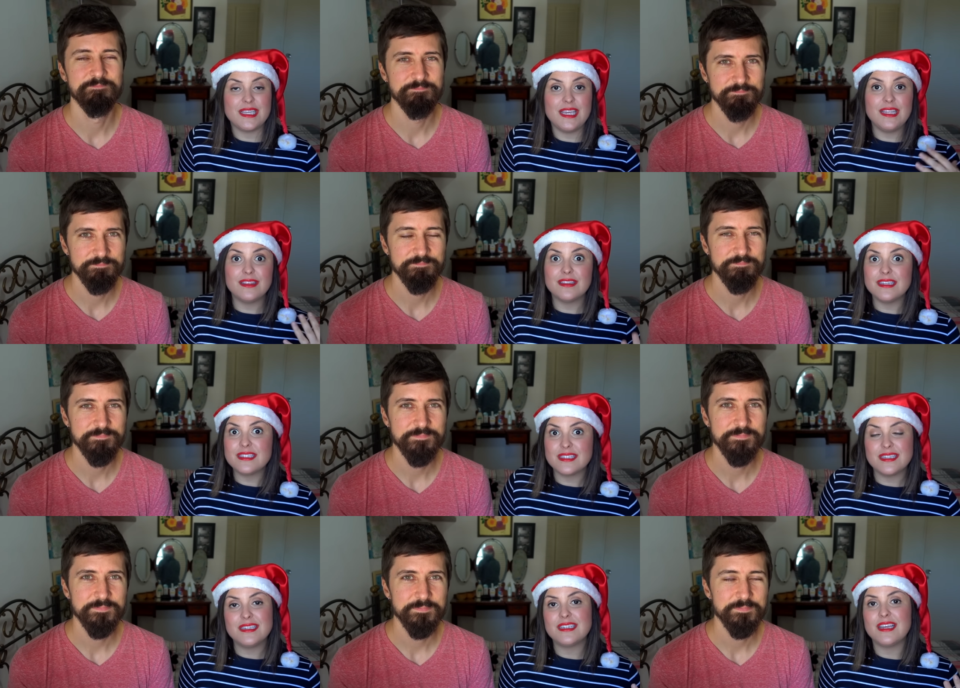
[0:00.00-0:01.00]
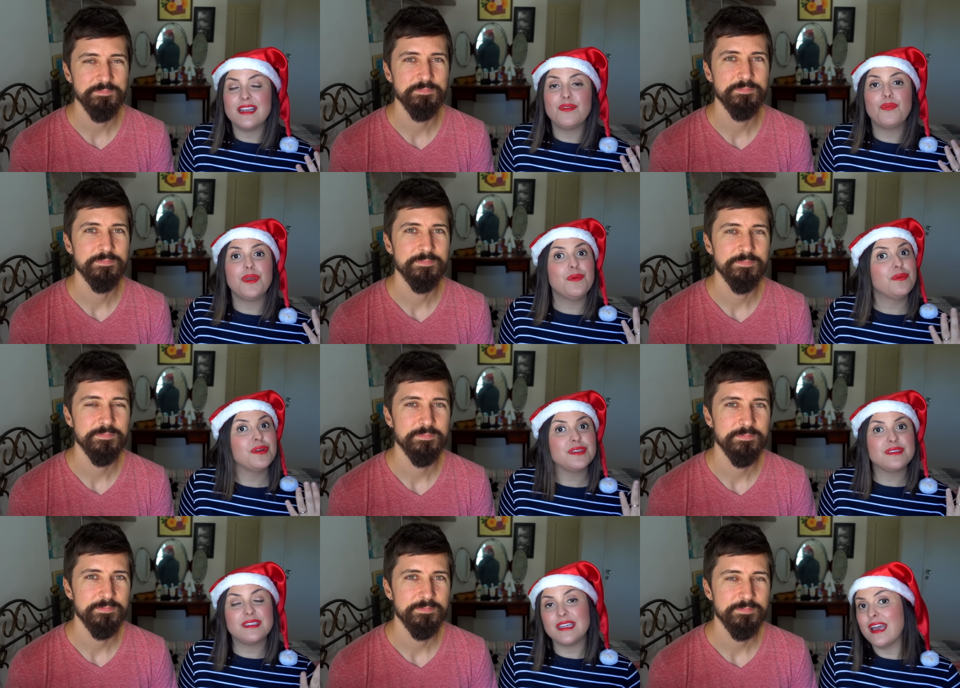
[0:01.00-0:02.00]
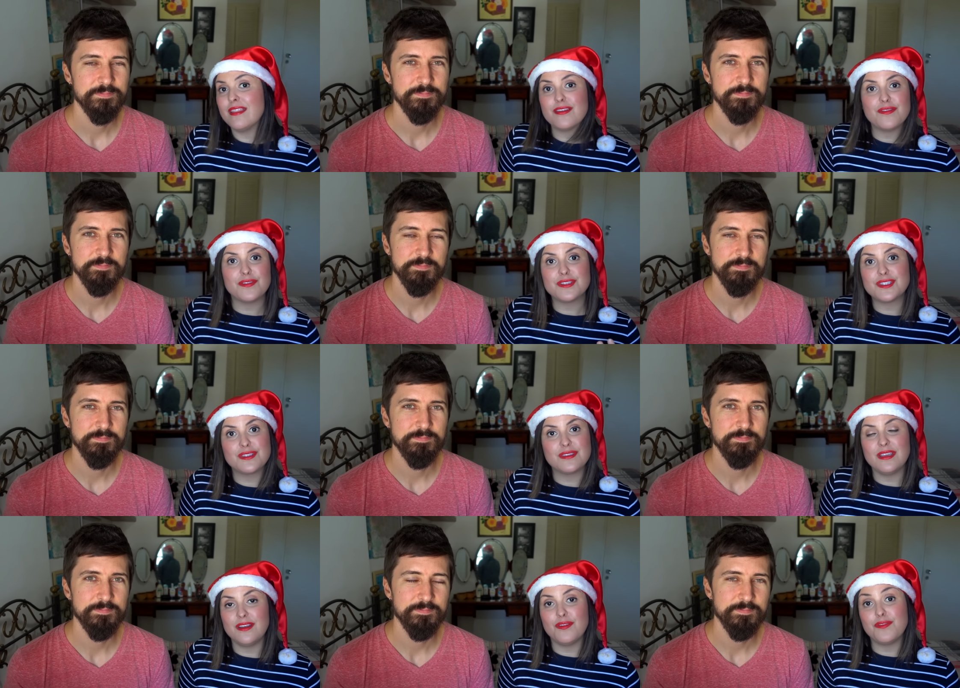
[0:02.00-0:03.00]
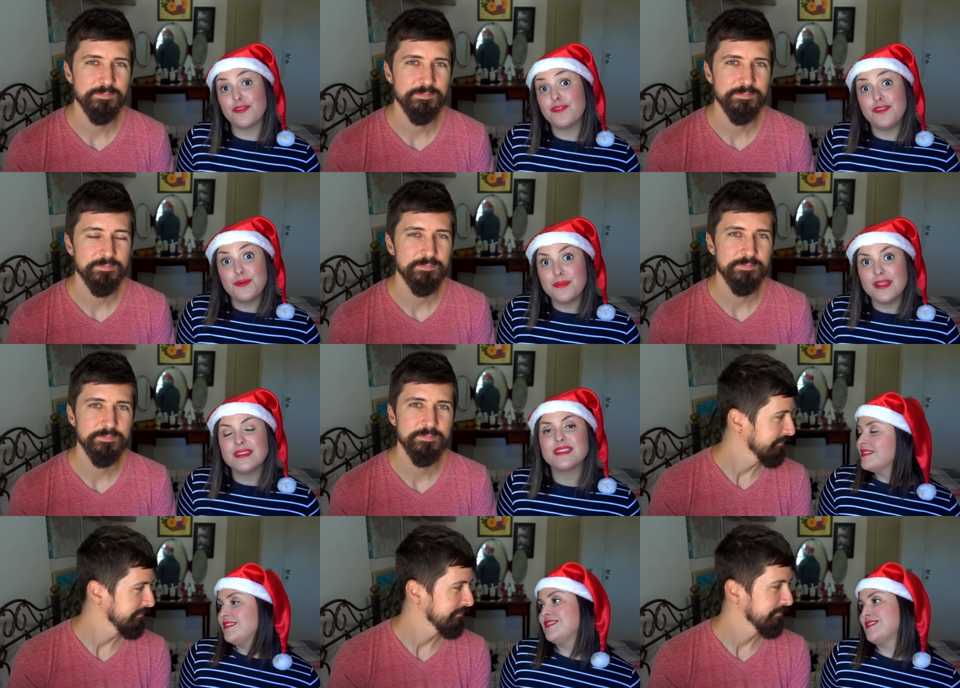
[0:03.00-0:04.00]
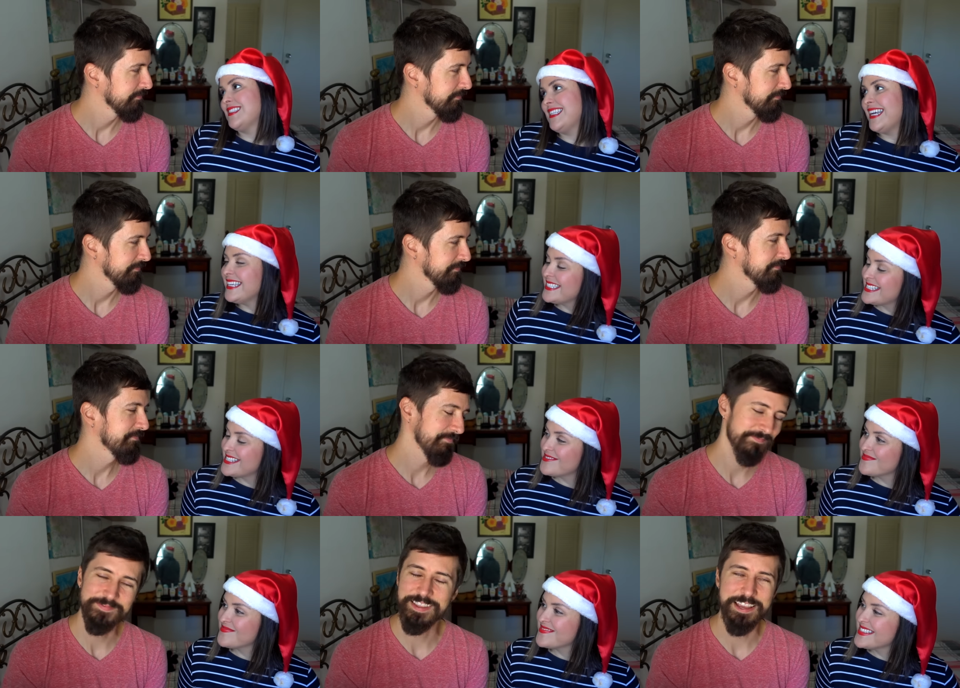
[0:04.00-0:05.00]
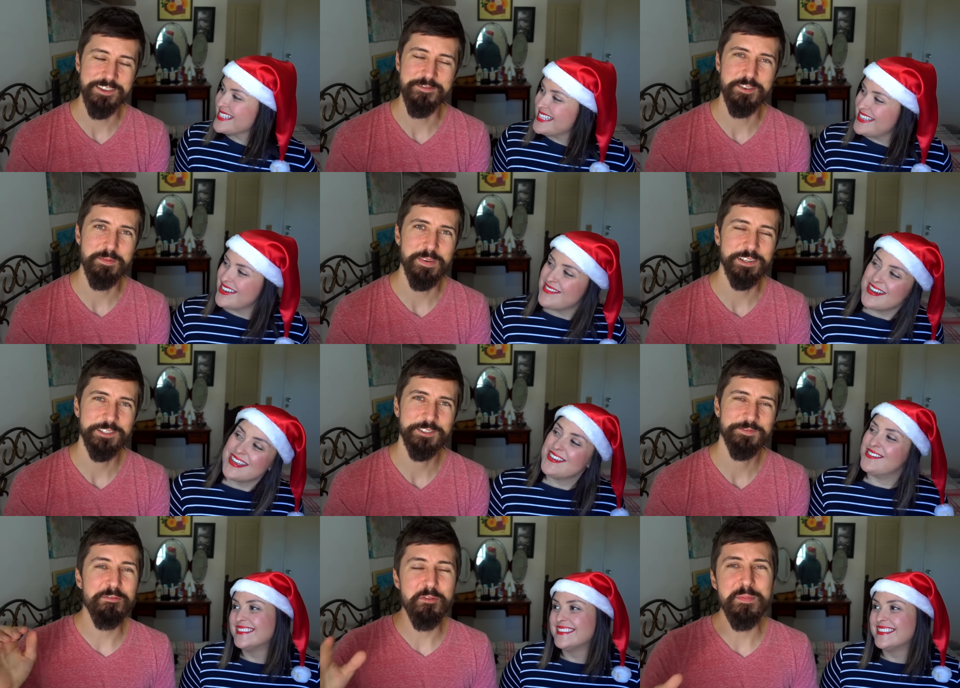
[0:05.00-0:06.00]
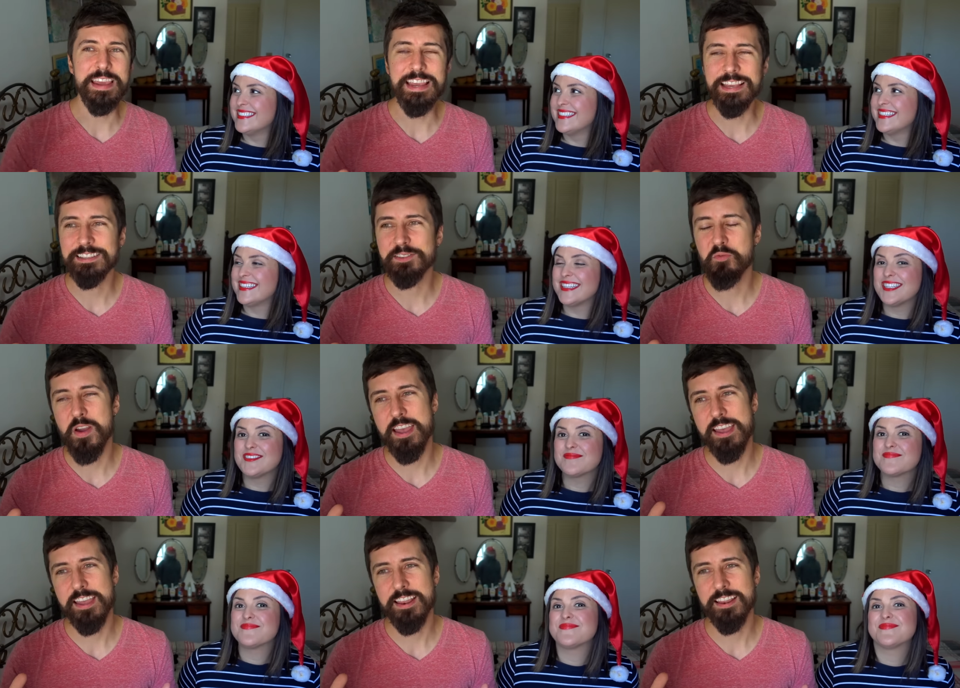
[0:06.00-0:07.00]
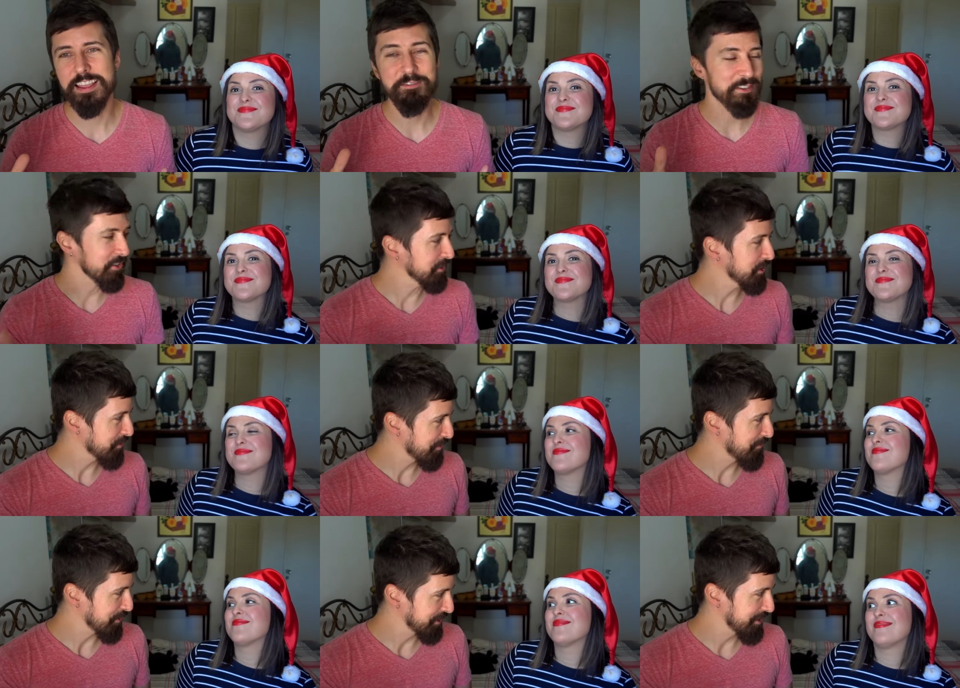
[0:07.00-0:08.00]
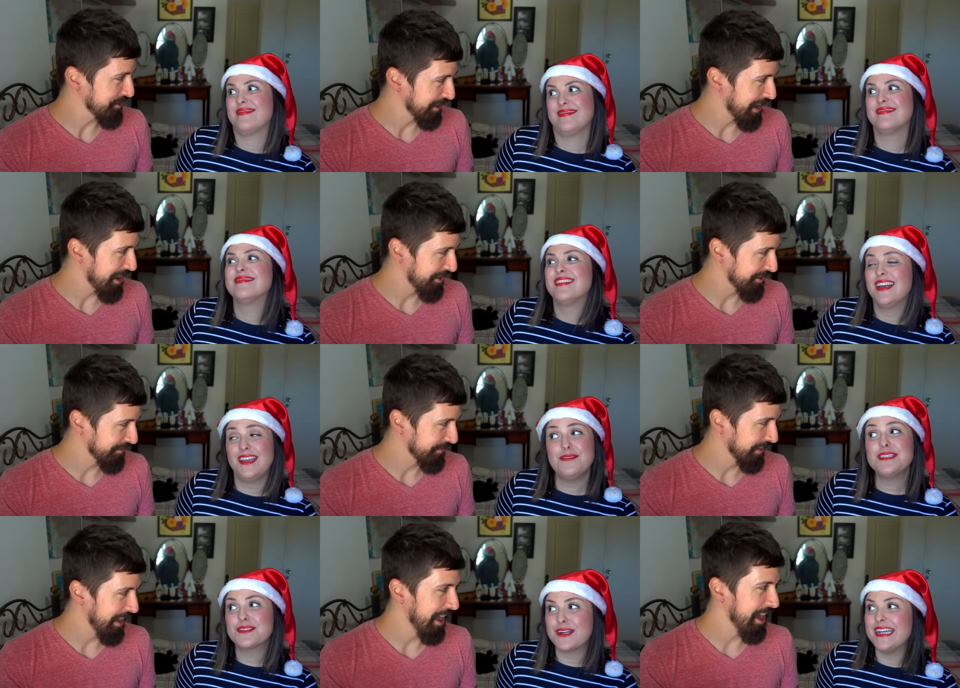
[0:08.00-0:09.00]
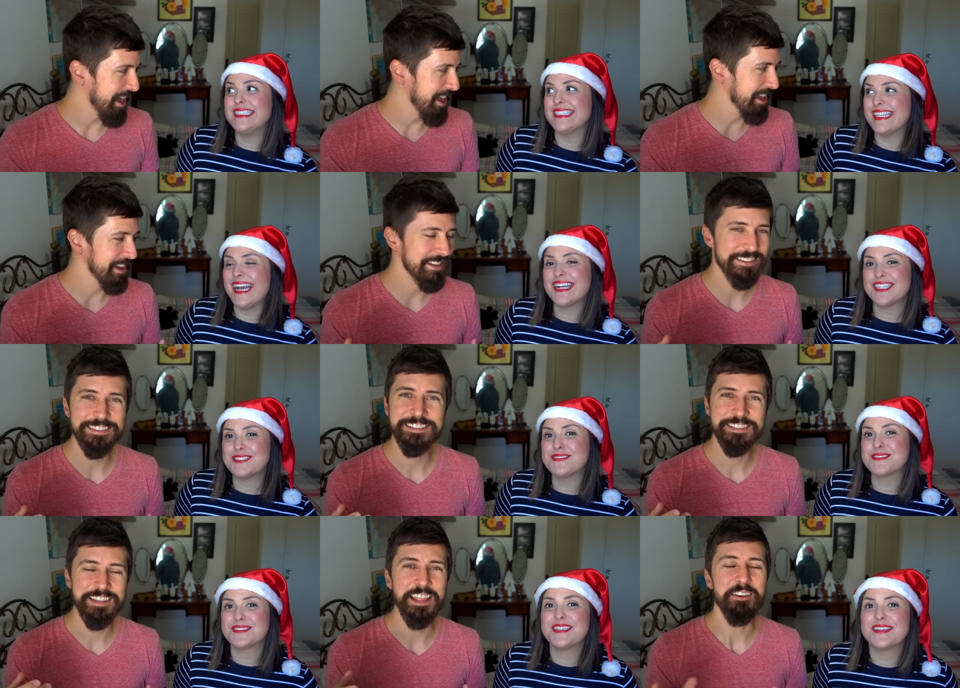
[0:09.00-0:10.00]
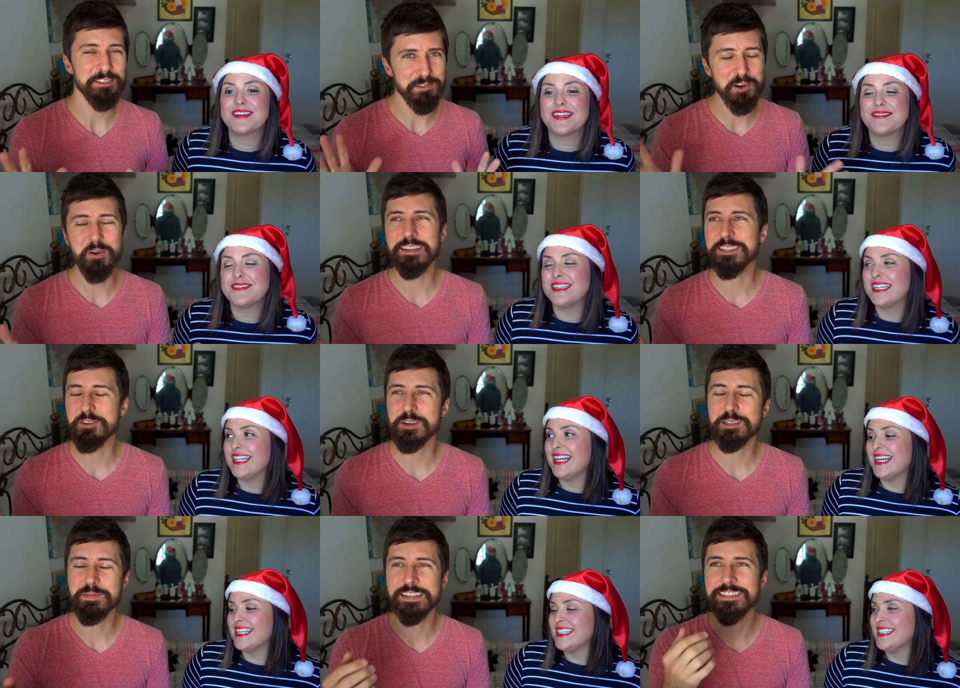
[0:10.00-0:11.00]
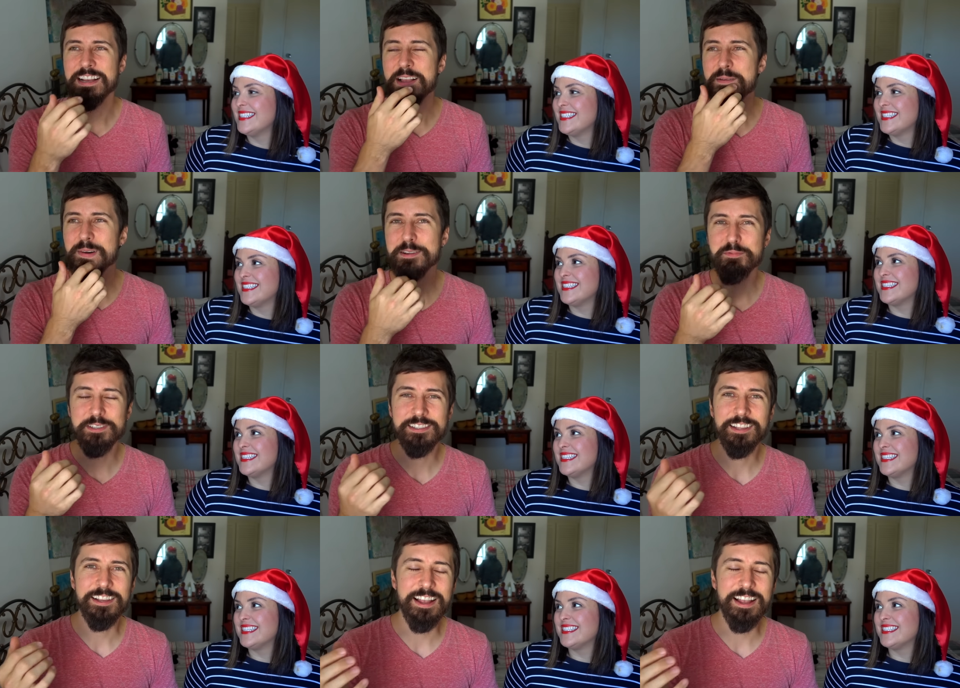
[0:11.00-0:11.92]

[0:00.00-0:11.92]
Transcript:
Speaker 1: he listened and we were together for you know for a few months it was really nice thank you very what much about you for
Speaker 2: me it's when it was also our first year together it was crazy that christmas was it was a crazy yeah. christmas but priscilla